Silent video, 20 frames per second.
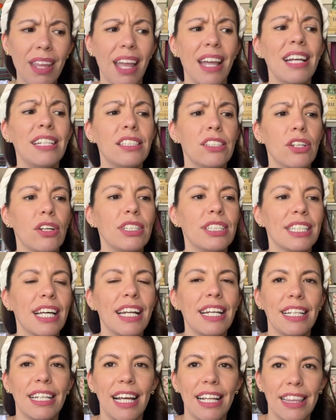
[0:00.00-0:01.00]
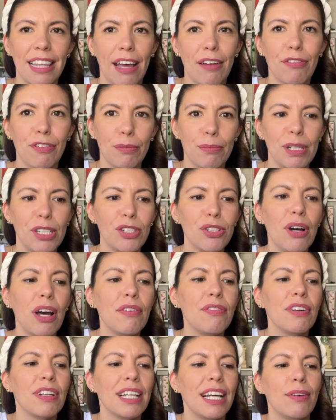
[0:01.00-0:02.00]
And so it's kind of like that for me too. I
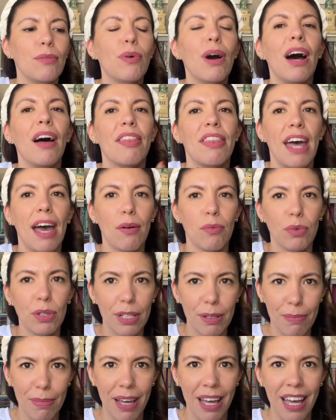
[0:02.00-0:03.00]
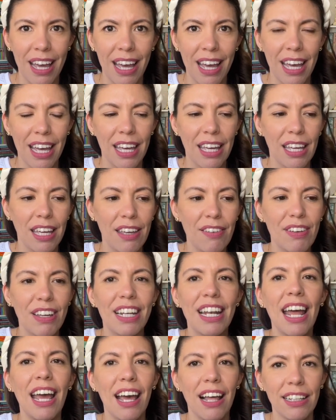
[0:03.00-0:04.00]
feel like, wow, that really,
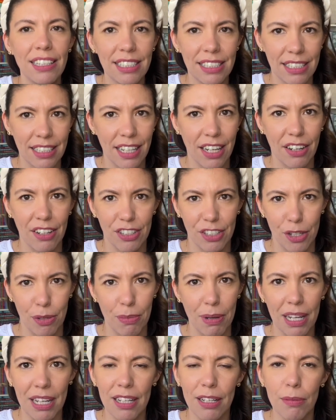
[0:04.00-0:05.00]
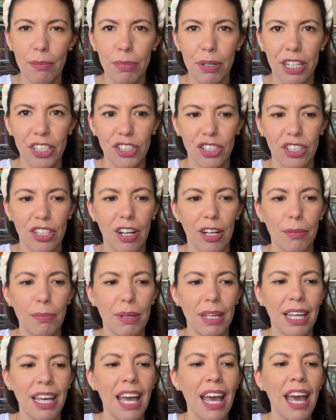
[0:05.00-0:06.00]
even Helen's character made an impression on
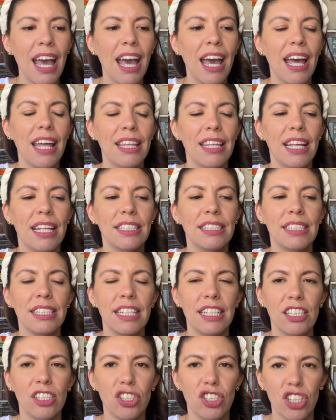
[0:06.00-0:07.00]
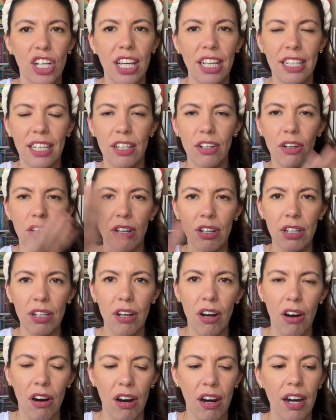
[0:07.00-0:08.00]
me. And then seeing Jane in her
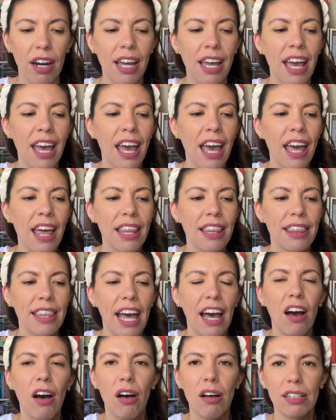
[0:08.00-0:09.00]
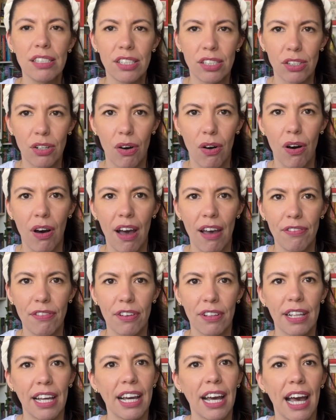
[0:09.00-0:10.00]
arc, that also, I
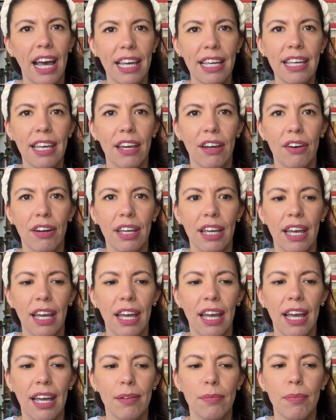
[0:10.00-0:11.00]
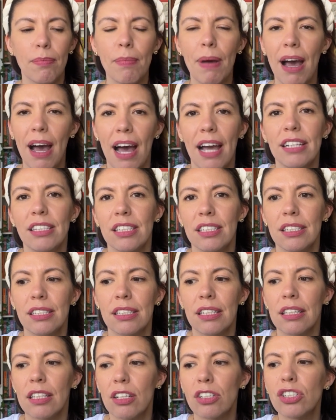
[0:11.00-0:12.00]
feel like I carry it. And I
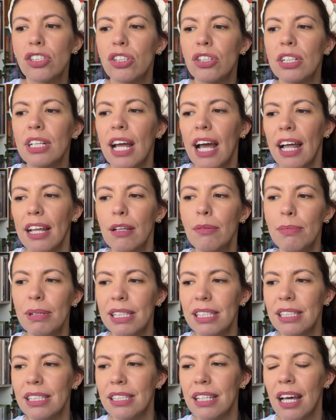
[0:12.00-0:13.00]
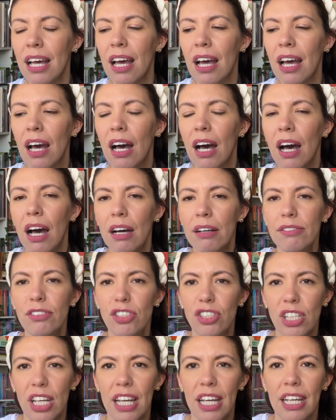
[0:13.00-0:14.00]
just, there are certain elements of
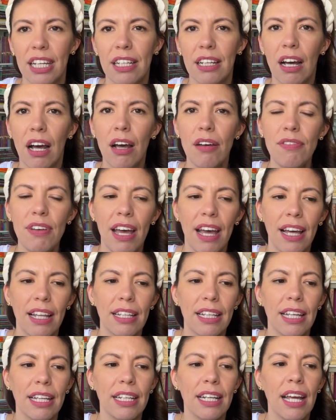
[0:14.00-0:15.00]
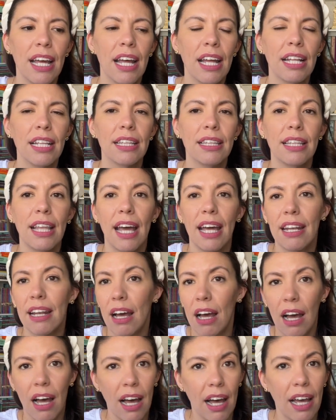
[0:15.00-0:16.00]
Jane, of Helen, that
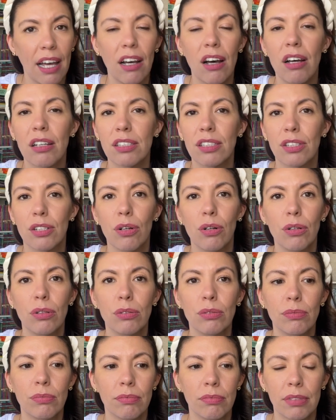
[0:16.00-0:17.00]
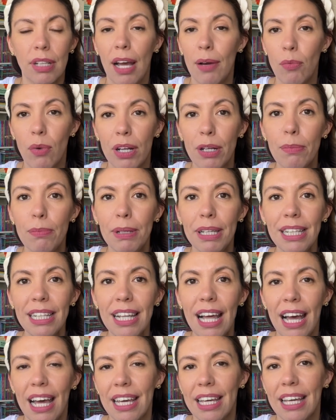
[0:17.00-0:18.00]
I also, I want to be
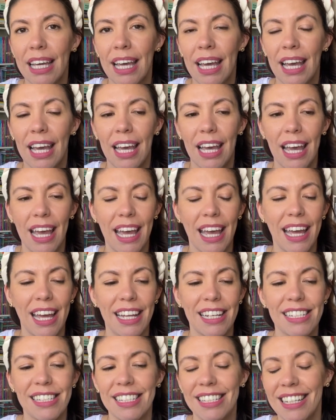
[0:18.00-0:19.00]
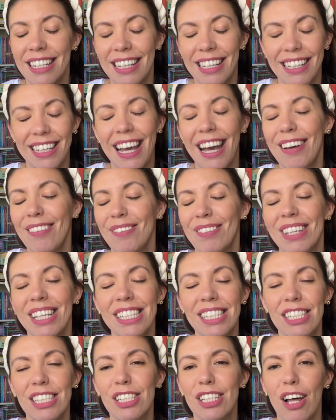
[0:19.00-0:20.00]
like. And yeah,
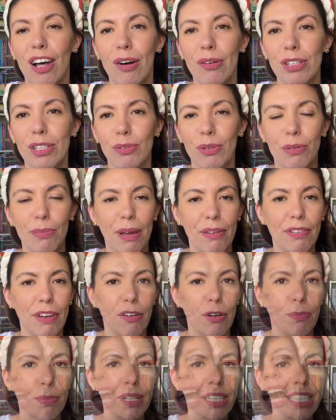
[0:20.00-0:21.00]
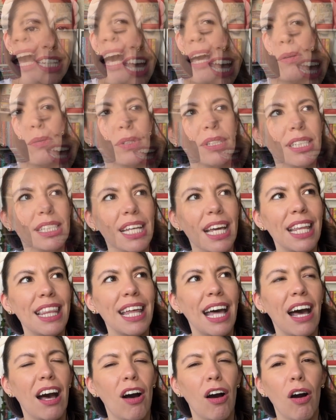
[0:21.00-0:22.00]
it's just always one of my favorite books. I will say
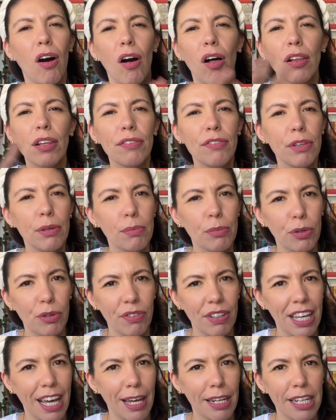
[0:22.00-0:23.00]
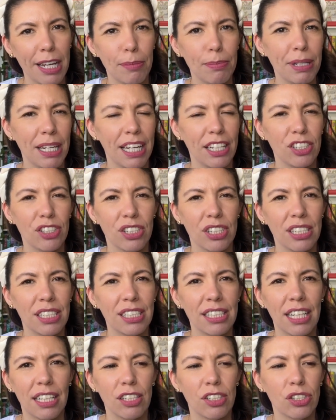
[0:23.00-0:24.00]
that all of the movie
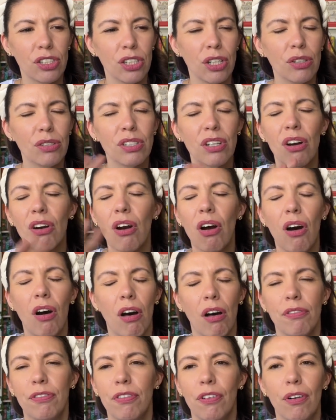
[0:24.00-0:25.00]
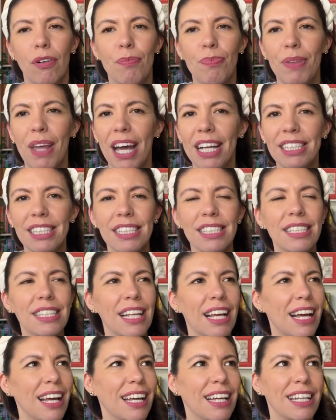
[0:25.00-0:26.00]
adaptations and the shows are awful. I just,
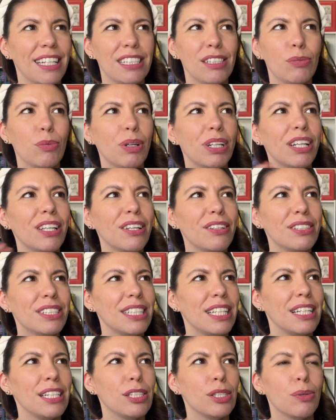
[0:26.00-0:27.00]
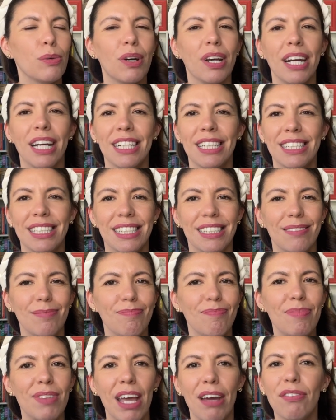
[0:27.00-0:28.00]
it's one of those things where it's
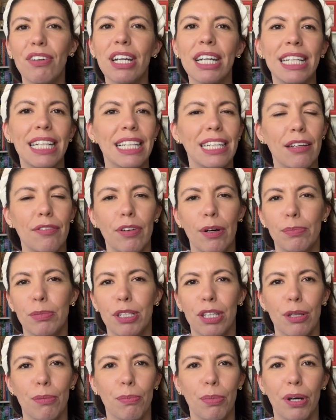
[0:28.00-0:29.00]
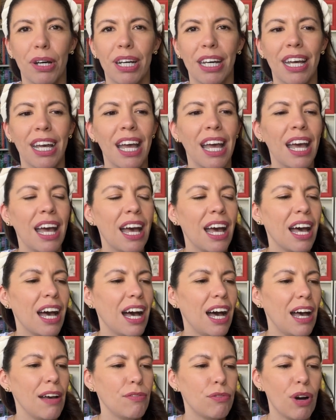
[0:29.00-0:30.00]
never going to live up to the book.
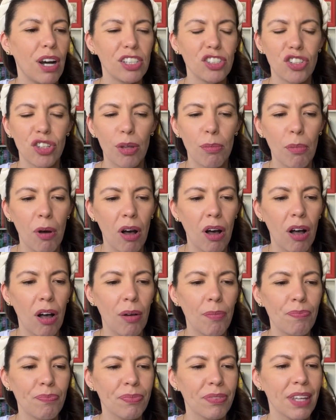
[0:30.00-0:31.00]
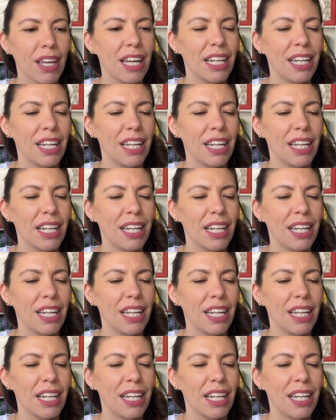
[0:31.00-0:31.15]
I've watched them all.